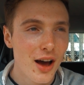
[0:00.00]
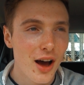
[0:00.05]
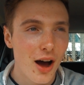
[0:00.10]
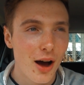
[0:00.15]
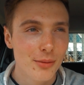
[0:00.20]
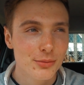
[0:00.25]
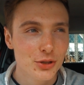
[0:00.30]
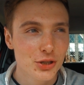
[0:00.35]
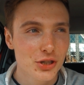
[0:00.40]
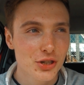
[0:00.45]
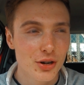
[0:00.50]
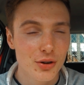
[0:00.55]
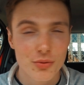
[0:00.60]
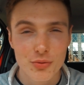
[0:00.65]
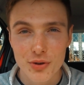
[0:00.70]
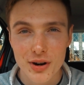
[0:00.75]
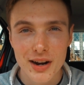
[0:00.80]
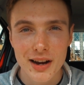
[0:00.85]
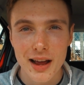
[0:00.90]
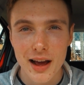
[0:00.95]
I'm just gonna
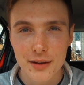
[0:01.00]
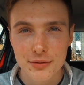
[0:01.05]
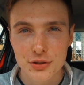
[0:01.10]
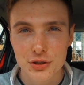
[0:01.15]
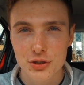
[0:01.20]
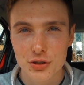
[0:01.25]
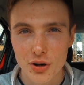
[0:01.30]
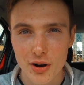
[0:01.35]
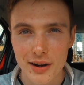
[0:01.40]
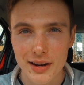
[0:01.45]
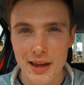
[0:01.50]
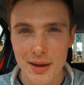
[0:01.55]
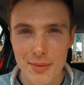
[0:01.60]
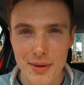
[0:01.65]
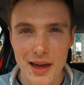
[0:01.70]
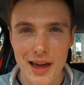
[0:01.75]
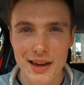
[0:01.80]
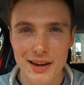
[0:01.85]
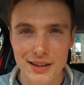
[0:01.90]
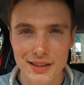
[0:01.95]
really have to try and get my
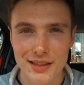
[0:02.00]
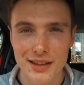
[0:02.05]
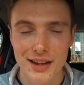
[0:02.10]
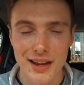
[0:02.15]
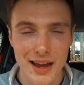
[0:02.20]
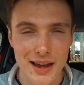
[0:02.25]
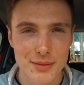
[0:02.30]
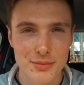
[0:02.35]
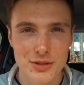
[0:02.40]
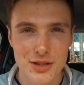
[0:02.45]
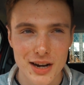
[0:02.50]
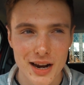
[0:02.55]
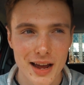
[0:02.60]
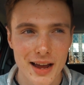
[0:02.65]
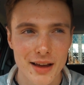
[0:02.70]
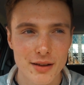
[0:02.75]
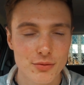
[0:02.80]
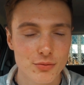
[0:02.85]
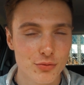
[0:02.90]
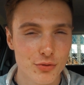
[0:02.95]
head in the game
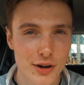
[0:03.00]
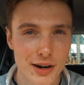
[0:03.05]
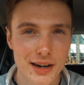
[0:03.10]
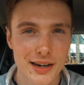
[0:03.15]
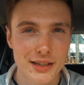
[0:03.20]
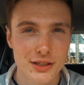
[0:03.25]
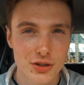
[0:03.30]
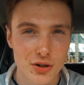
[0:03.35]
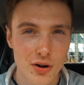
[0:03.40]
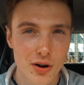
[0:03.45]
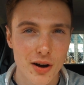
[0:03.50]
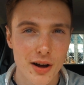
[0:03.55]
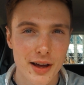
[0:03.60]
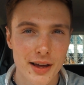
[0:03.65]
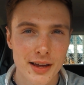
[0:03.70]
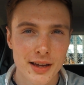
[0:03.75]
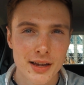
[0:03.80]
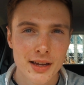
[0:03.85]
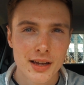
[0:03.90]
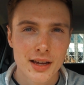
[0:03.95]
today and really
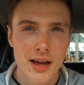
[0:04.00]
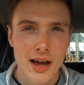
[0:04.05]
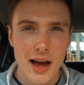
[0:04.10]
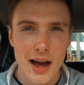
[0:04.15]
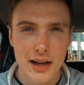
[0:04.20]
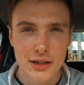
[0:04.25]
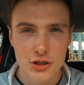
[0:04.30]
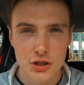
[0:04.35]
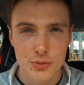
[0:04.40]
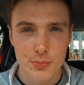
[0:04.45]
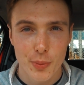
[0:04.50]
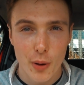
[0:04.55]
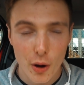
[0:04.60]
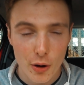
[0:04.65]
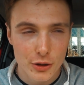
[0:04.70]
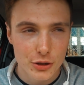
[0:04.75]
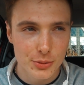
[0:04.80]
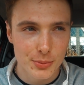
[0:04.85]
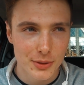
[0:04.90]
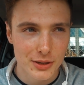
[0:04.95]
try and just
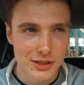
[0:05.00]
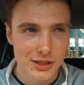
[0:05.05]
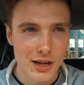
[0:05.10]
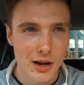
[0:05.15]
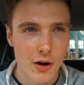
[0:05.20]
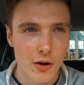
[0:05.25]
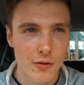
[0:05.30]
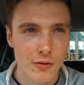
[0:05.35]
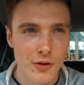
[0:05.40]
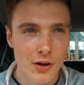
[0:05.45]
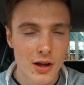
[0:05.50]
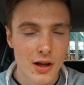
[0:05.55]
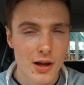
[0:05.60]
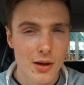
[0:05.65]
push myself,